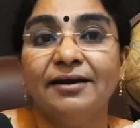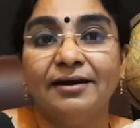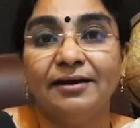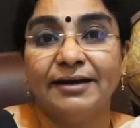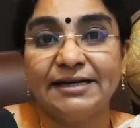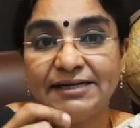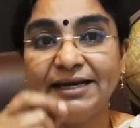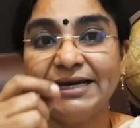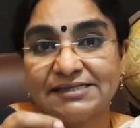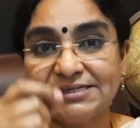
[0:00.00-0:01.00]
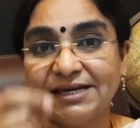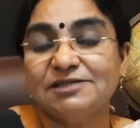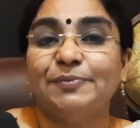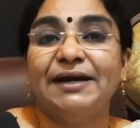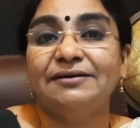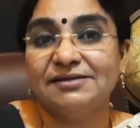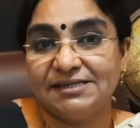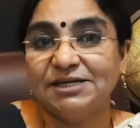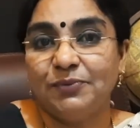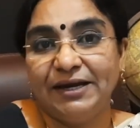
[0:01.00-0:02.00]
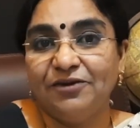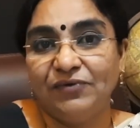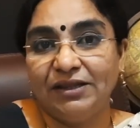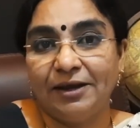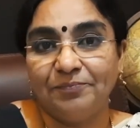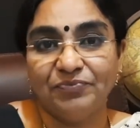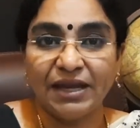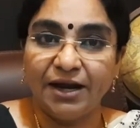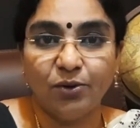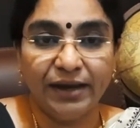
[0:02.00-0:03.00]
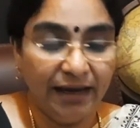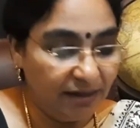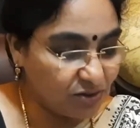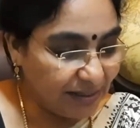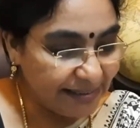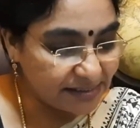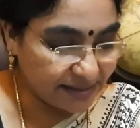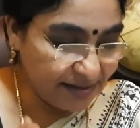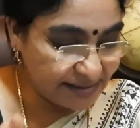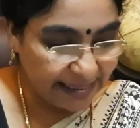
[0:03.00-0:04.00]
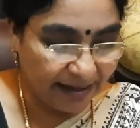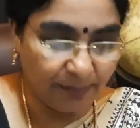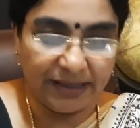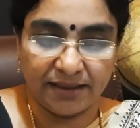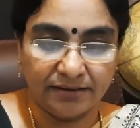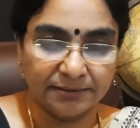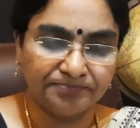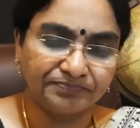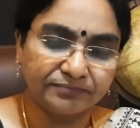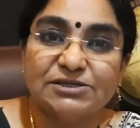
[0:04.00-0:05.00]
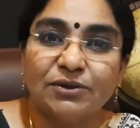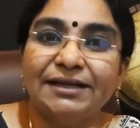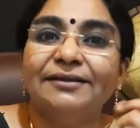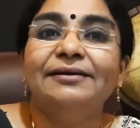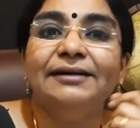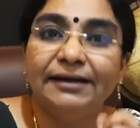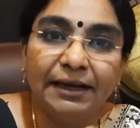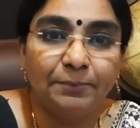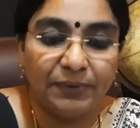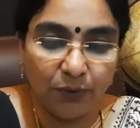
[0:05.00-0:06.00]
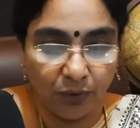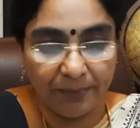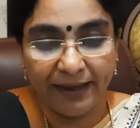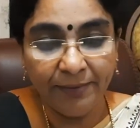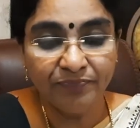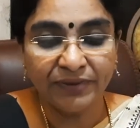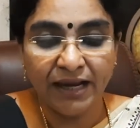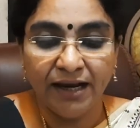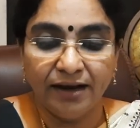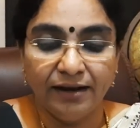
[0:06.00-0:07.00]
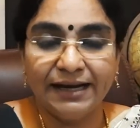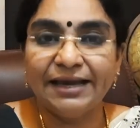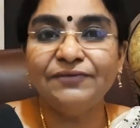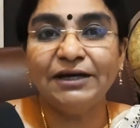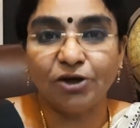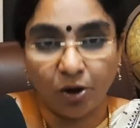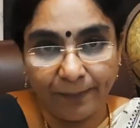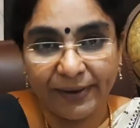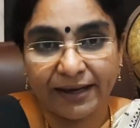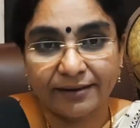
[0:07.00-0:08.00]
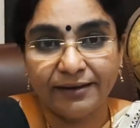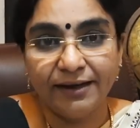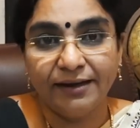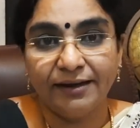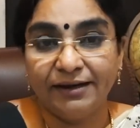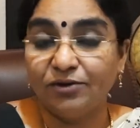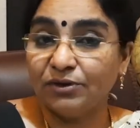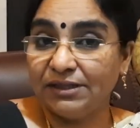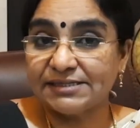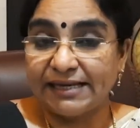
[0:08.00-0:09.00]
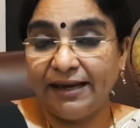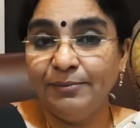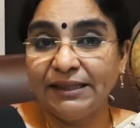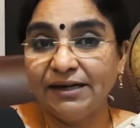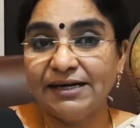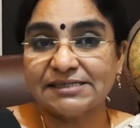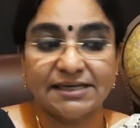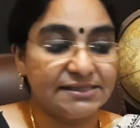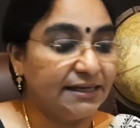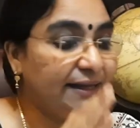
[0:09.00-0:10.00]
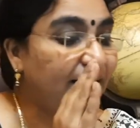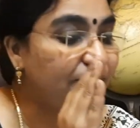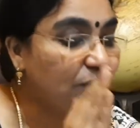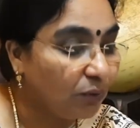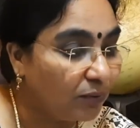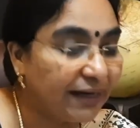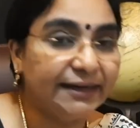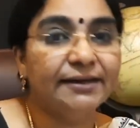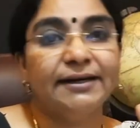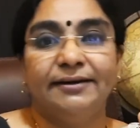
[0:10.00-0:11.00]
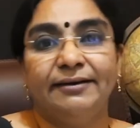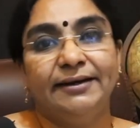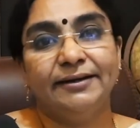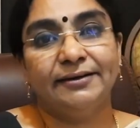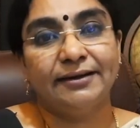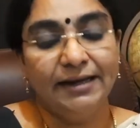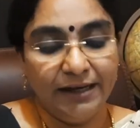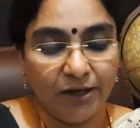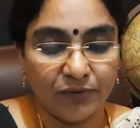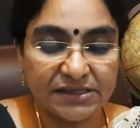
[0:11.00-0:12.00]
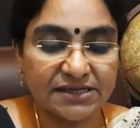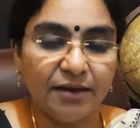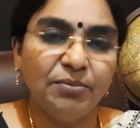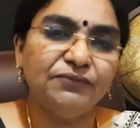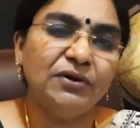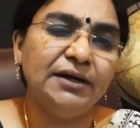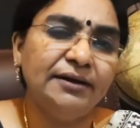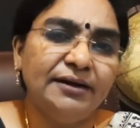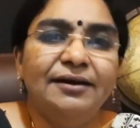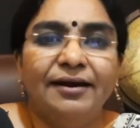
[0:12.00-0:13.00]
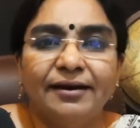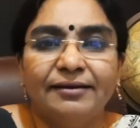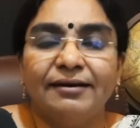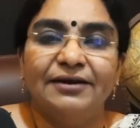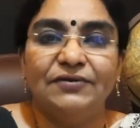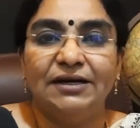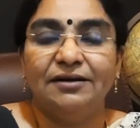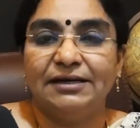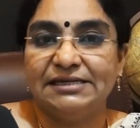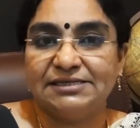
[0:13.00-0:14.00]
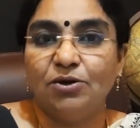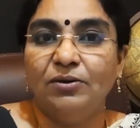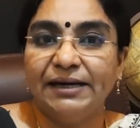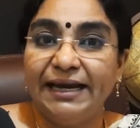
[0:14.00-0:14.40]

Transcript: writing exercise practice that we are giving them. Okay, so that is the second method. So the third tip would be, give a topic. Now, the second method, as I said, they'll have to look at it and write it. Now, this can be for little higher level kids or